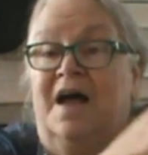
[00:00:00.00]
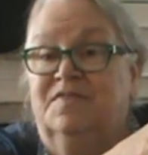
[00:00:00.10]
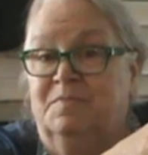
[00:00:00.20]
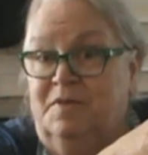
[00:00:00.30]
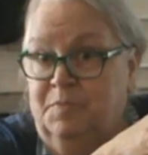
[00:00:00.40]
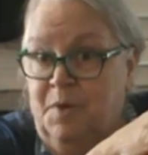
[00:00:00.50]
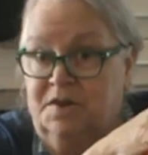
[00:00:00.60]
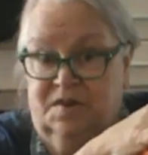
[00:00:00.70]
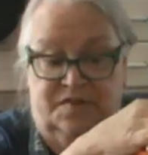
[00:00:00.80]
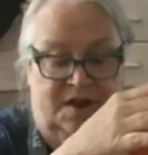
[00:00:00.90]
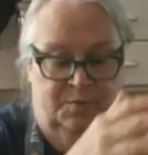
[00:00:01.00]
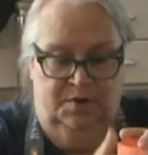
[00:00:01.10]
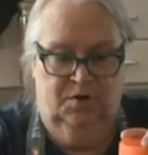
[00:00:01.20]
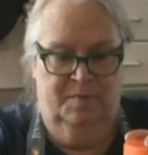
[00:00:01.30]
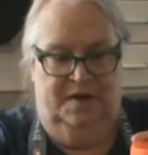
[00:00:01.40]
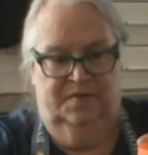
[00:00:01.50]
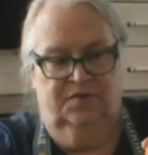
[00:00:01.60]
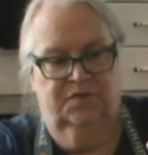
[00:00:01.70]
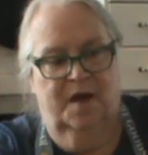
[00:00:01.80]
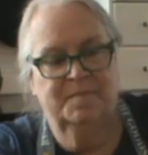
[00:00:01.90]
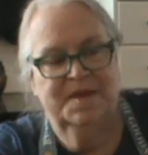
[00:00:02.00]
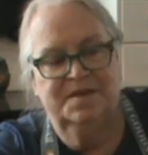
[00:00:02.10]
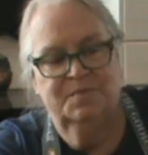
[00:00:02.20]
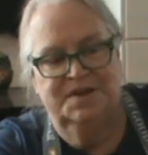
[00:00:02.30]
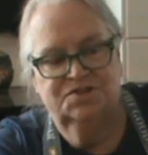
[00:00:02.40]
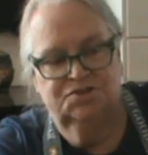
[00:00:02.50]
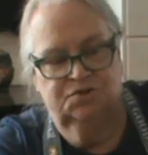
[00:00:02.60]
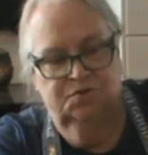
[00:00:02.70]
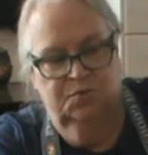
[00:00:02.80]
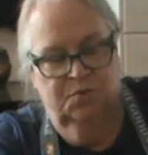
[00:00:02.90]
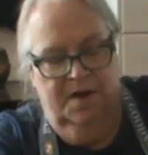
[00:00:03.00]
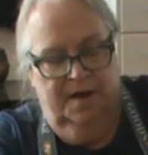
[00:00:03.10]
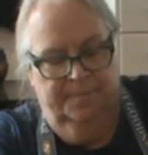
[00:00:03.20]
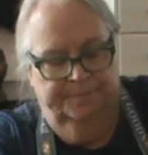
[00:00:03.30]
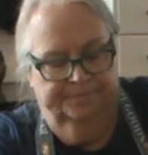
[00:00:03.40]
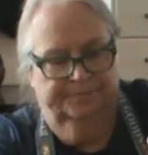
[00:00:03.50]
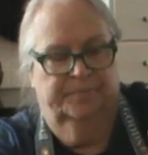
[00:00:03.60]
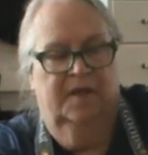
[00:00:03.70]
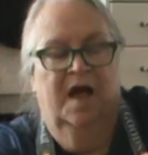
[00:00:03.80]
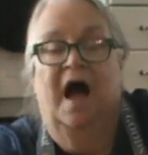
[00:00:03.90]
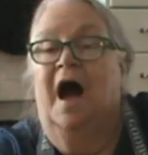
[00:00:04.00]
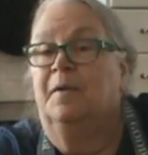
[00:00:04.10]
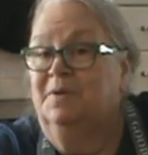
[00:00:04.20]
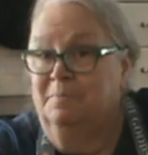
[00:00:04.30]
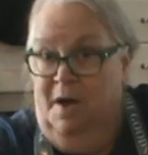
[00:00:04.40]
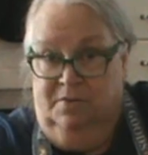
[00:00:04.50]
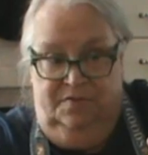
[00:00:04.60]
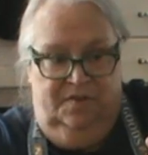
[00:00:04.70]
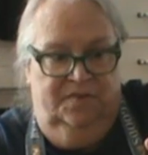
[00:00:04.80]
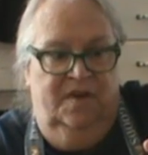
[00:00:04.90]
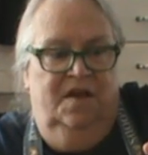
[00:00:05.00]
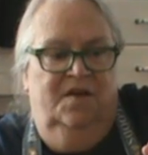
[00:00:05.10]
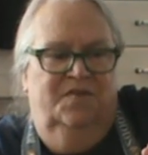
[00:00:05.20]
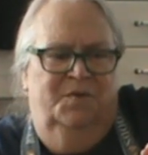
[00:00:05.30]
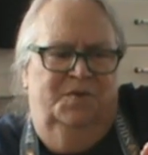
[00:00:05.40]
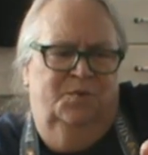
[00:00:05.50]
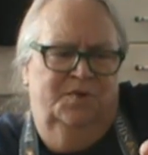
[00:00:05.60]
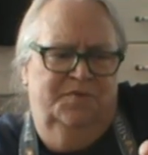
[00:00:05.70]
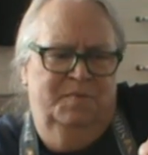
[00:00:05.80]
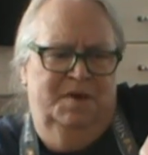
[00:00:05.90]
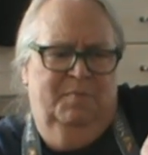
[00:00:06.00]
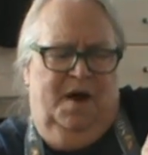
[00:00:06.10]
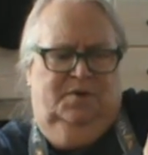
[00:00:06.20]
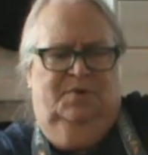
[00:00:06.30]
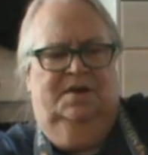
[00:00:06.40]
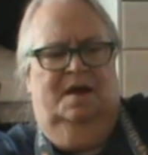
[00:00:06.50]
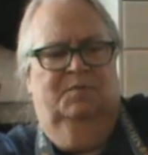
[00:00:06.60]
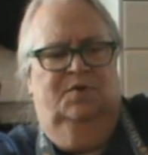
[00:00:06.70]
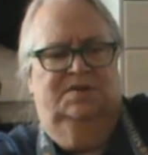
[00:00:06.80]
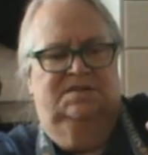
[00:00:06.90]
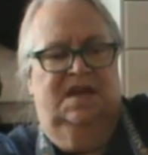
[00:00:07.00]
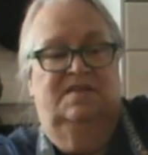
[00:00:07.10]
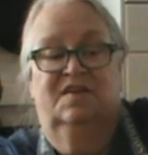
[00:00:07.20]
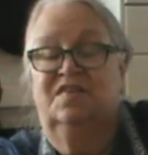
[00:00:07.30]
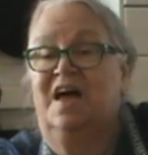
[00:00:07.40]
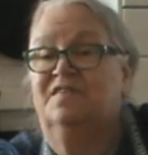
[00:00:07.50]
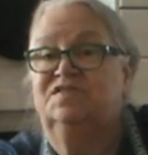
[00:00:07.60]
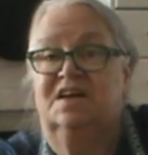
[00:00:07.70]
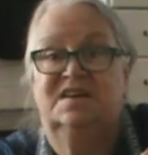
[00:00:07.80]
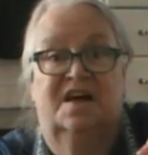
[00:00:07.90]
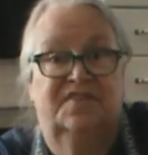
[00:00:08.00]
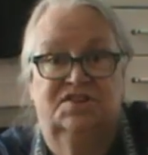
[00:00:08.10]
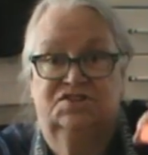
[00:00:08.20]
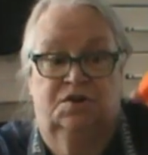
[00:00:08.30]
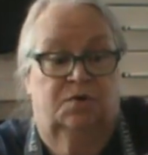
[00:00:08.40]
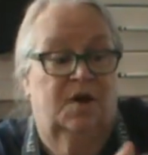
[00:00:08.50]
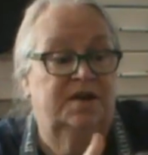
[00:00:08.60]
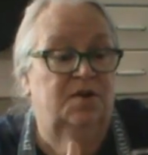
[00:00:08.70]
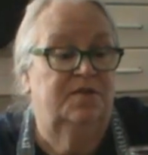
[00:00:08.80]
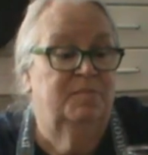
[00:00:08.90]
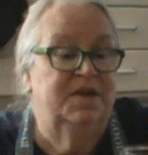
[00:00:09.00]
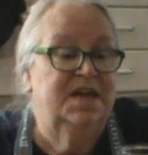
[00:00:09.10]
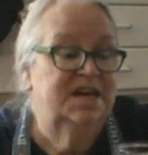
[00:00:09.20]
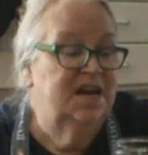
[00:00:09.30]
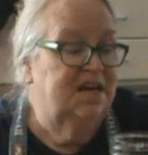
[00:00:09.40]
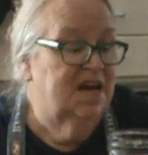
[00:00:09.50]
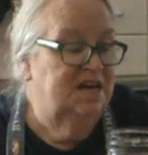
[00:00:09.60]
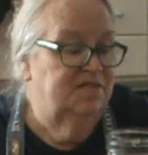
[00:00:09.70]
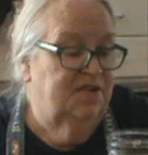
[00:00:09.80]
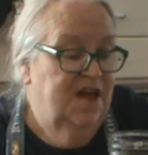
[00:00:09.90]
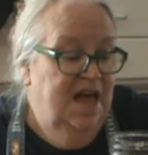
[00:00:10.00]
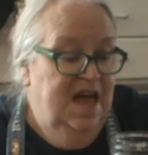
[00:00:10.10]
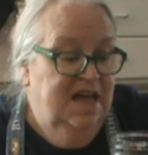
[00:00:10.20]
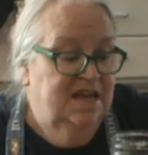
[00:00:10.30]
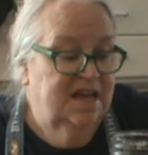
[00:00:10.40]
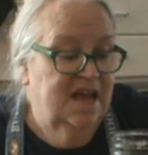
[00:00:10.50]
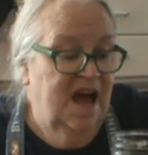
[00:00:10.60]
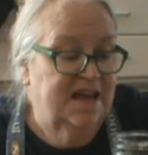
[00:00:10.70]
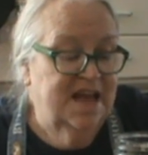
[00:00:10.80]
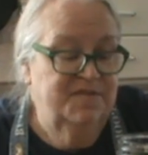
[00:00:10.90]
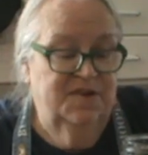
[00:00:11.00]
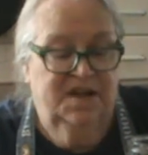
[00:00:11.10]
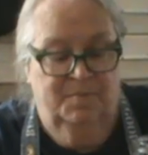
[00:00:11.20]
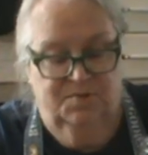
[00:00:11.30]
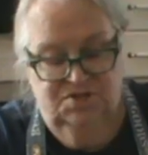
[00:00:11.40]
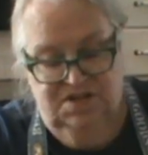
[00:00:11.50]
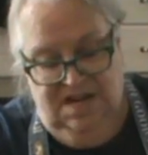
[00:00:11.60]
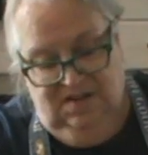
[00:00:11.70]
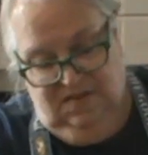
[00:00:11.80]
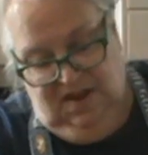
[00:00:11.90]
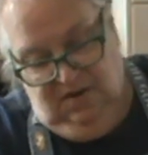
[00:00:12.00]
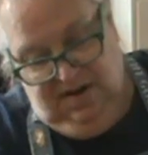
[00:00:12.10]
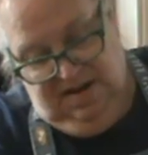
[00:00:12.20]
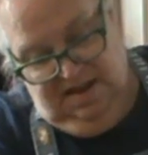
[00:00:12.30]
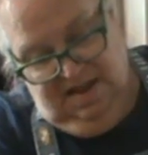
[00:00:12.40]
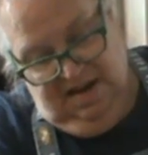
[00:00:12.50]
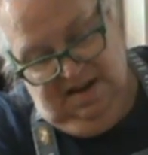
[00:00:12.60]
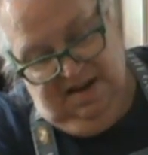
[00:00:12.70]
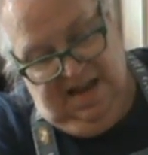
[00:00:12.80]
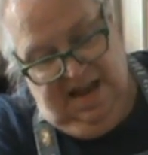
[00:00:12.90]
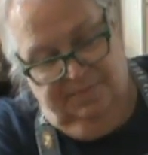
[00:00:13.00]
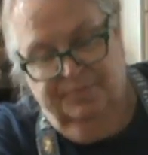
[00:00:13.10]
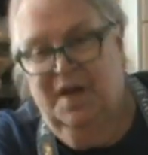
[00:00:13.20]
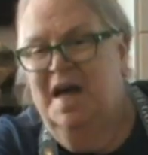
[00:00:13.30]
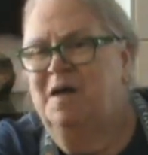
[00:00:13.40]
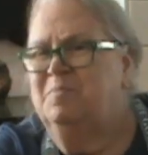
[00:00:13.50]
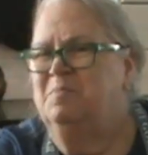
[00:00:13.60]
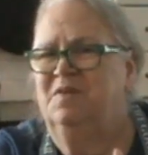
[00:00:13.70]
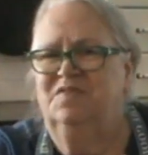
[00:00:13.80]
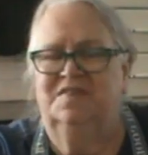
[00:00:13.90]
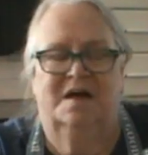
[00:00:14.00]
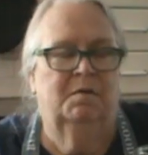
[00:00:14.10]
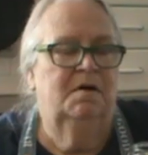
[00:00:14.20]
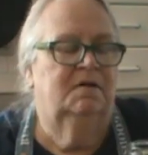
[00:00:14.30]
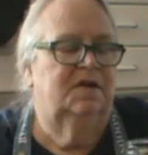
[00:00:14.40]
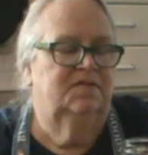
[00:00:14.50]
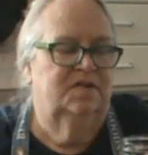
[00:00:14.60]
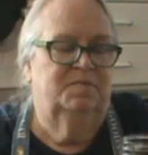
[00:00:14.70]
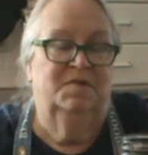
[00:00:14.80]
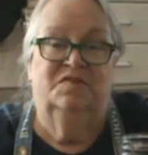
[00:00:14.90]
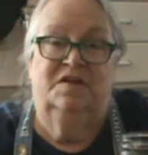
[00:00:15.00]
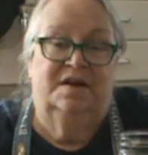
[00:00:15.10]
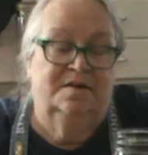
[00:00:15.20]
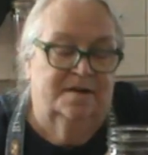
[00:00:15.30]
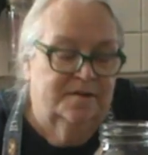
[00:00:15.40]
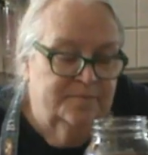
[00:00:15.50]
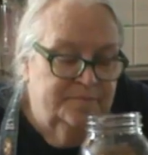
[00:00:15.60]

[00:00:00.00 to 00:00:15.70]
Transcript: have some other projects that I want to go back there. So I'm getting ready to, I want to bottle this. So in order for me to bottle it, I'm going to, and this I have done nothing to. You know, in the beginning, I gave it a couple shakes here and then and again. But most of the time, oh, it's just been sitting.